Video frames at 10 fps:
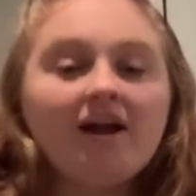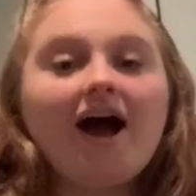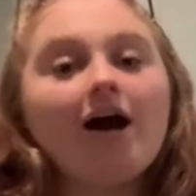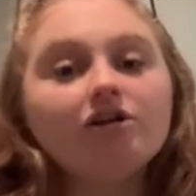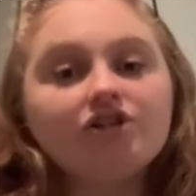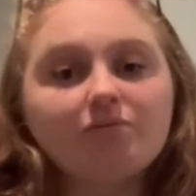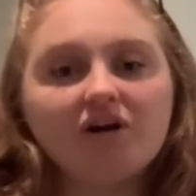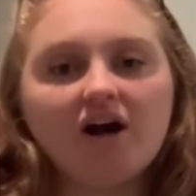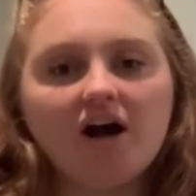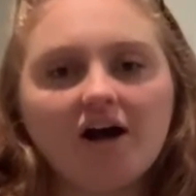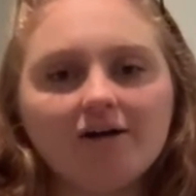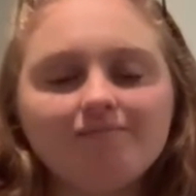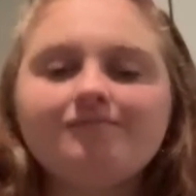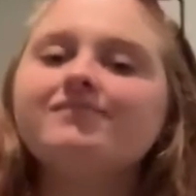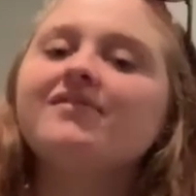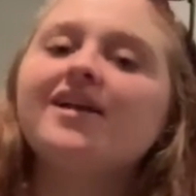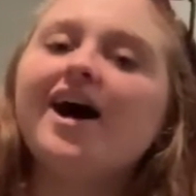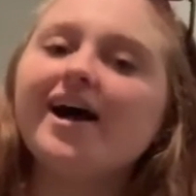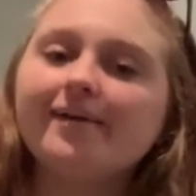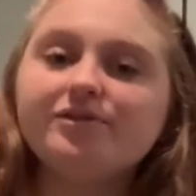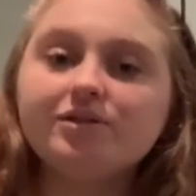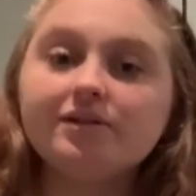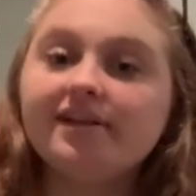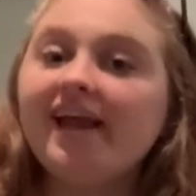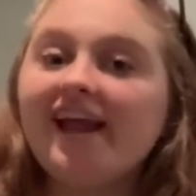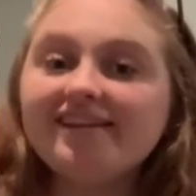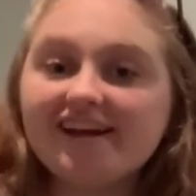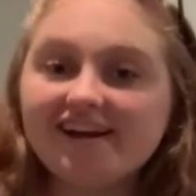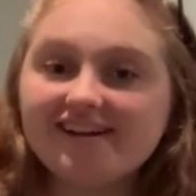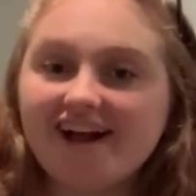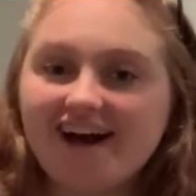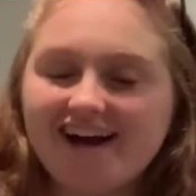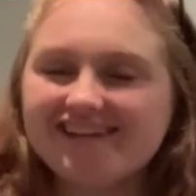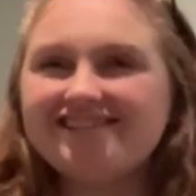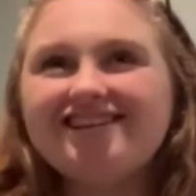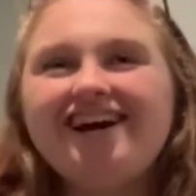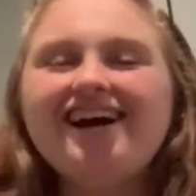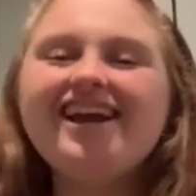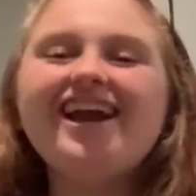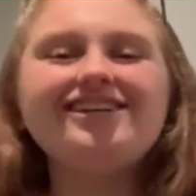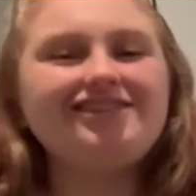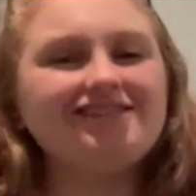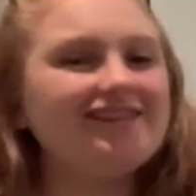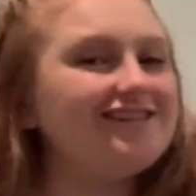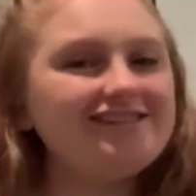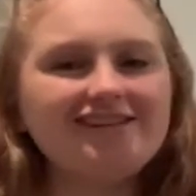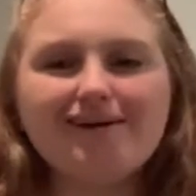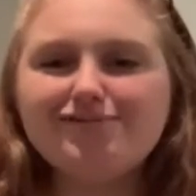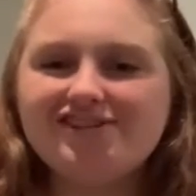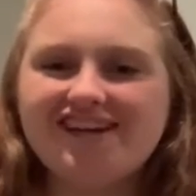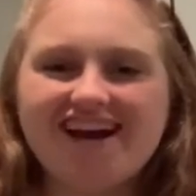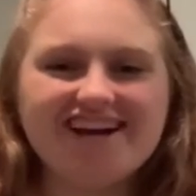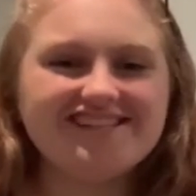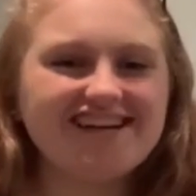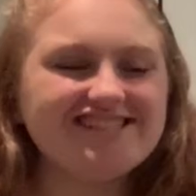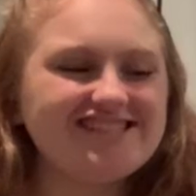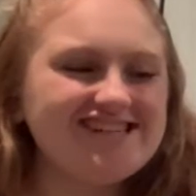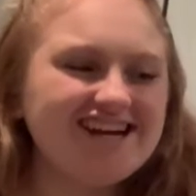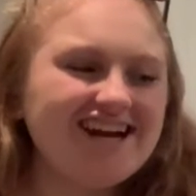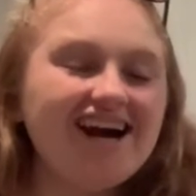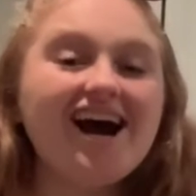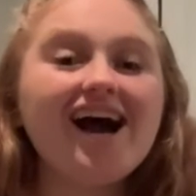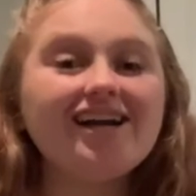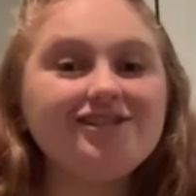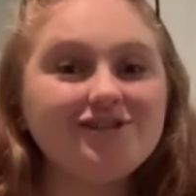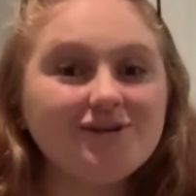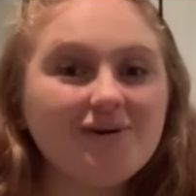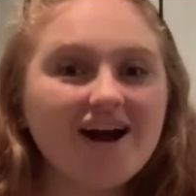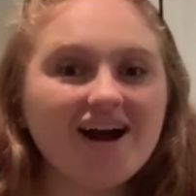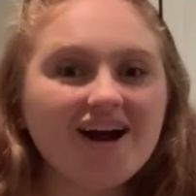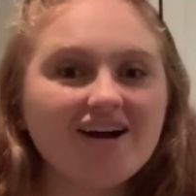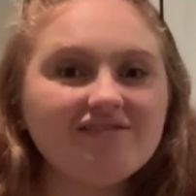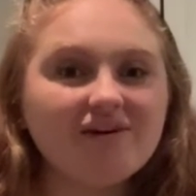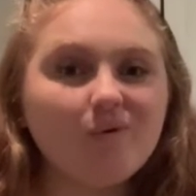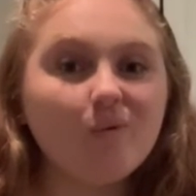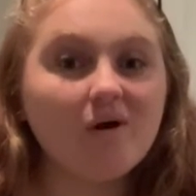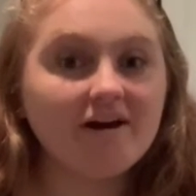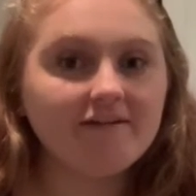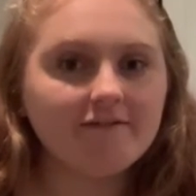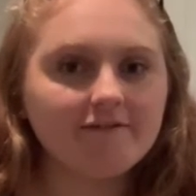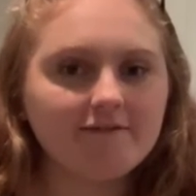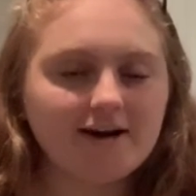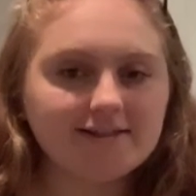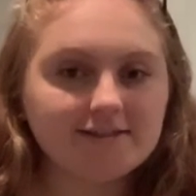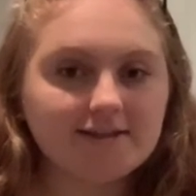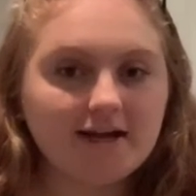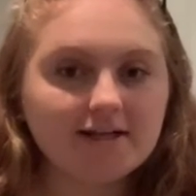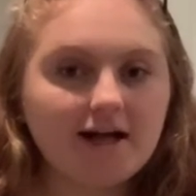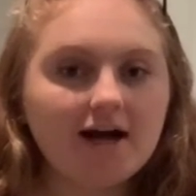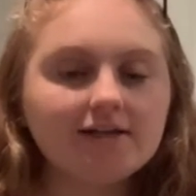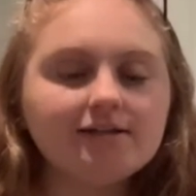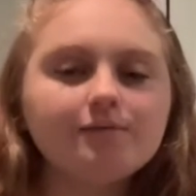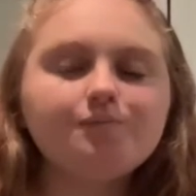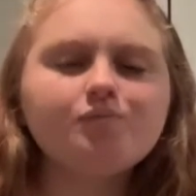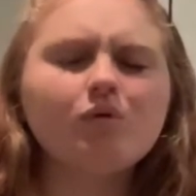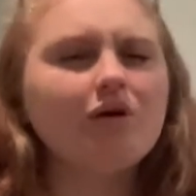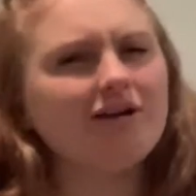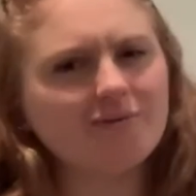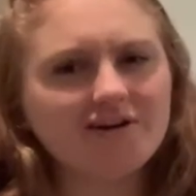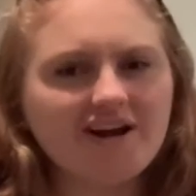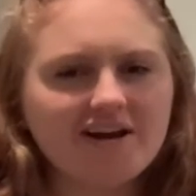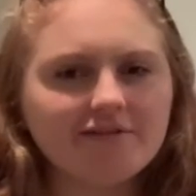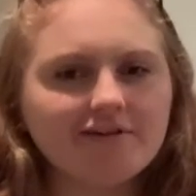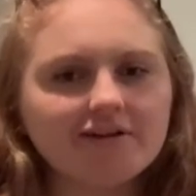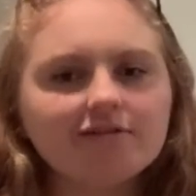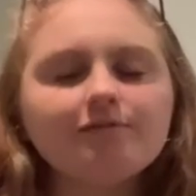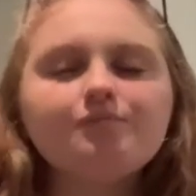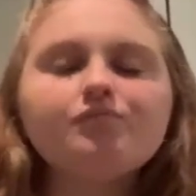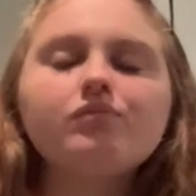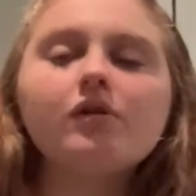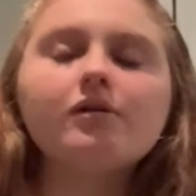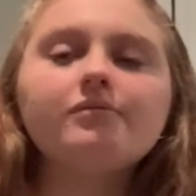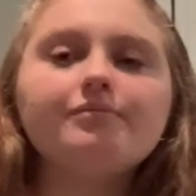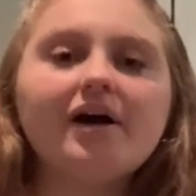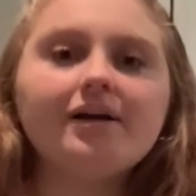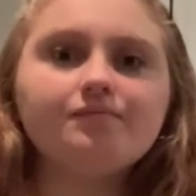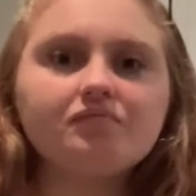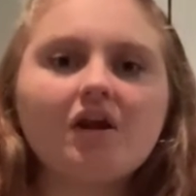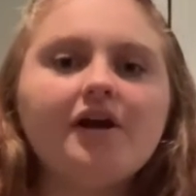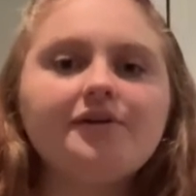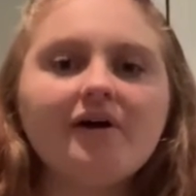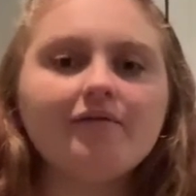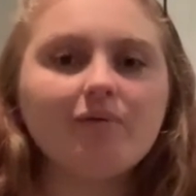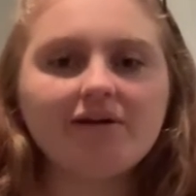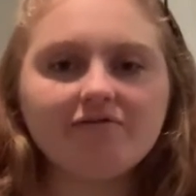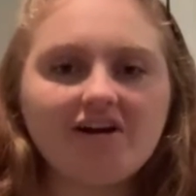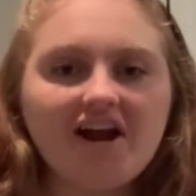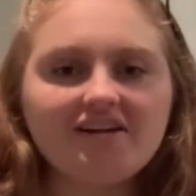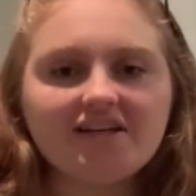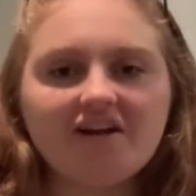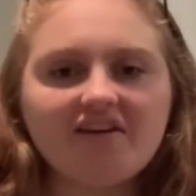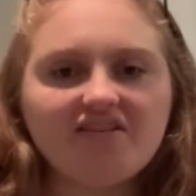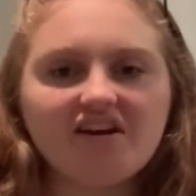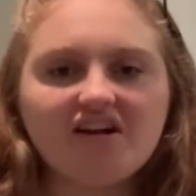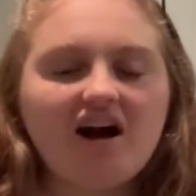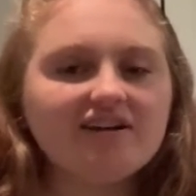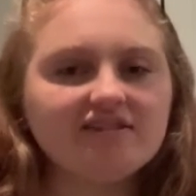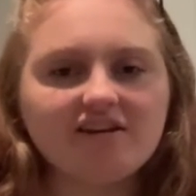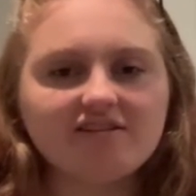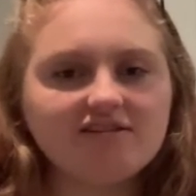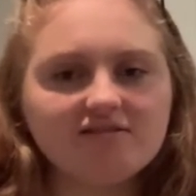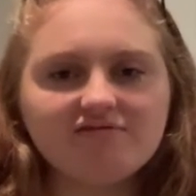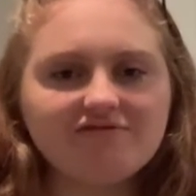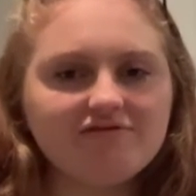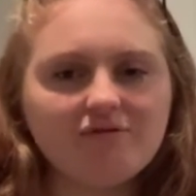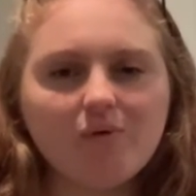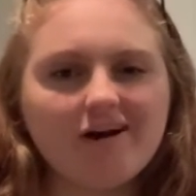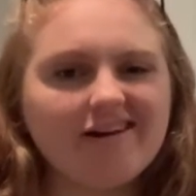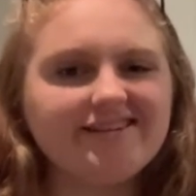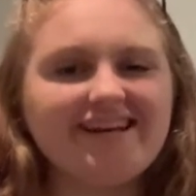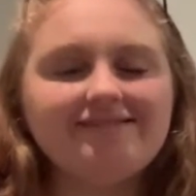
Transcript: Algebra. I absolutely hate that class. It's the subject. I do have one friend in that class. Like, we're kind of friends. But I do have one friend, and I rate that a class like a 4 out of